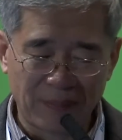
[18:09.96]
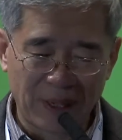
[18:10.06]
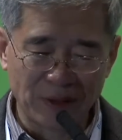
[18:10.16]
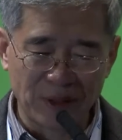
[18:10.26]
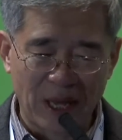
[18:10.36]

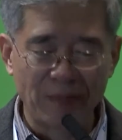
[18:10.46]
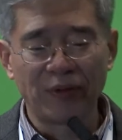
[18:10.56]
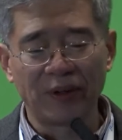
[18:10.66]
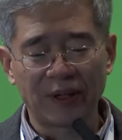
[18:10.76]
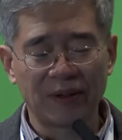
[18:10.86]
actually
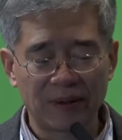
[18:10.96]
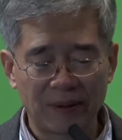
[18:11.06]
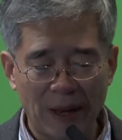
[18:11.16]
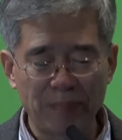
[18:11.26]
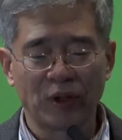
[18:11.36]

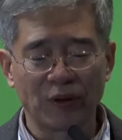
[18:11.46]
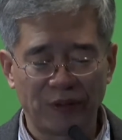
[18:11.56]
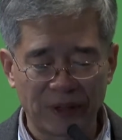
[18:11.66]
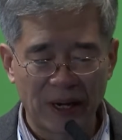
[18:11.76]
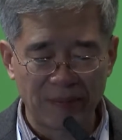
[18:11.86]
empirical
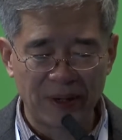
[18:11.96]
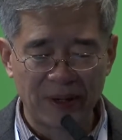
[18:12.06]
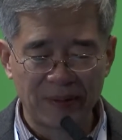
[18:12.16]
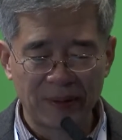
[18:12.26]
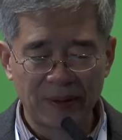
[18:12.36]

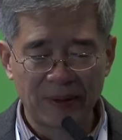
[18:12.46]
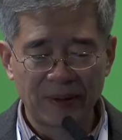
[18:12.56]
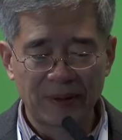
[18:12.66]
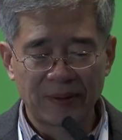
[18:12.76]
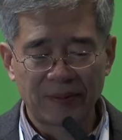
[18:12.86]
phenomena
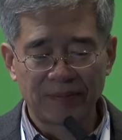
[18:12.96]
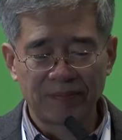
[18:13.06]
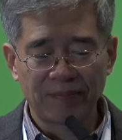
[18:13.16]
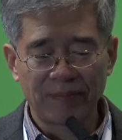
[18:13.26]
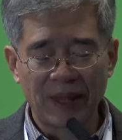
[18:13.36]

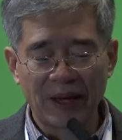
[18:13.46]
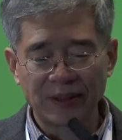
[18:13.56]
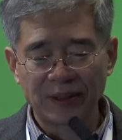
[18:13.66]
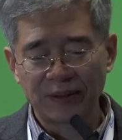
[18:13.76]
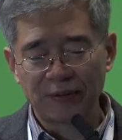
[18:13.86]
that
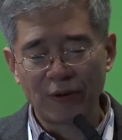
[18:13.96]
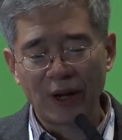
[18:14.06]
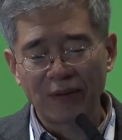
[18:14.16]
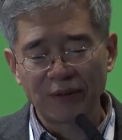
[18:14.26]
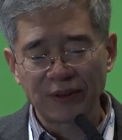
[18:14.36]
is
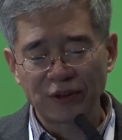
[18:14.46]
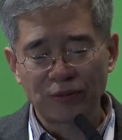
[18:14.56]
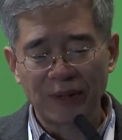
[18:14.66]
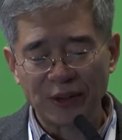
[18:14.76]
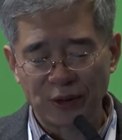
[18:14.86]
relevant
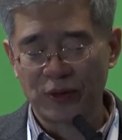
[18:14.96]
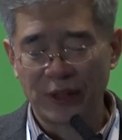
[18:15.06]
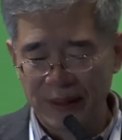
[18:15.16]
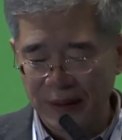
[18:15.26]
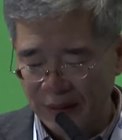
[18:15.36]
to my
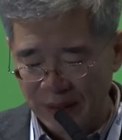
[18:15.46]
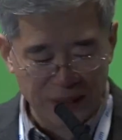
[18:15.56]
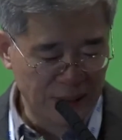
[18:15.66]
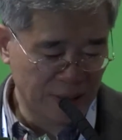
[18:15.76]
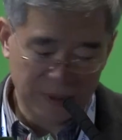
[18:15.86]
story.
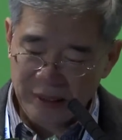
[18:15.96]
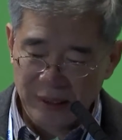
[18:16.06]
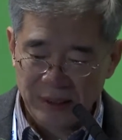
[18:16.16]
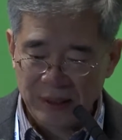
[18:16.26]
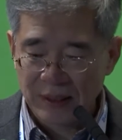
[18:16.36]
Okay,
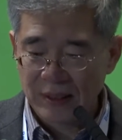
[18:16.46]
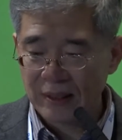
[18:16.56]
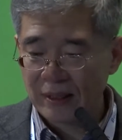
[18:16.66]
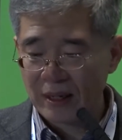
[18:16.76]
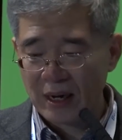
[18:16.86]

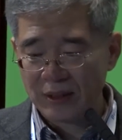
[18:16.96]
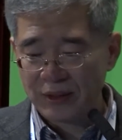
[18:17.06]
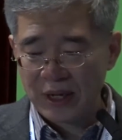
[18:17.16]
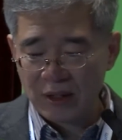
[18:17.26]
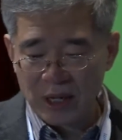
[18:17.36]
I'll
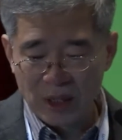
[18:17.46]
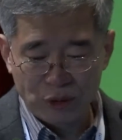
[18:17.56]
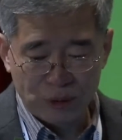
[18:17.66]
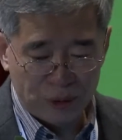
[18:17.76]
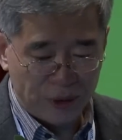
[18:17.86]
tell you how
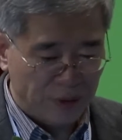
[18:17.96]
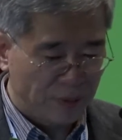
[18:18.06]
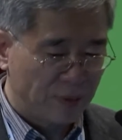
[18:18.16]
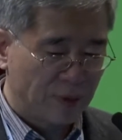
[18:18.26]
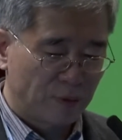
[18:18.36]
to
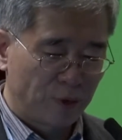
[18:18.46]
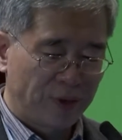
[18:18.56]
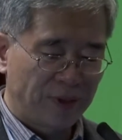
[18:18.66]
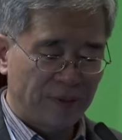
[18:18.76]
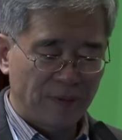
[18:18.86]

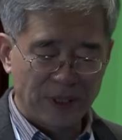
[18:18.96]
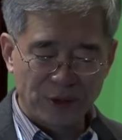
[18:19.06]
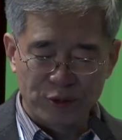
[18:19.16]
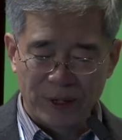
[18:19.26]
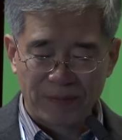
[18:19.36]
read this
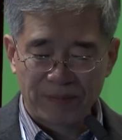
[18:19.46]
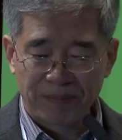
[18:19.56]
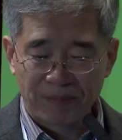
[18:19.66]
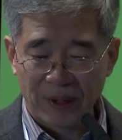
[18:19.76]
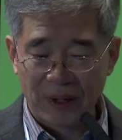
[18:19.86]
graph.
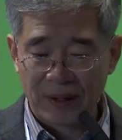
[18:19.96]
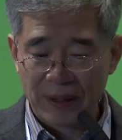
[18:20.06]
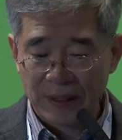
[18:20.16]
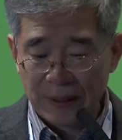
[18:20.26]
Okay,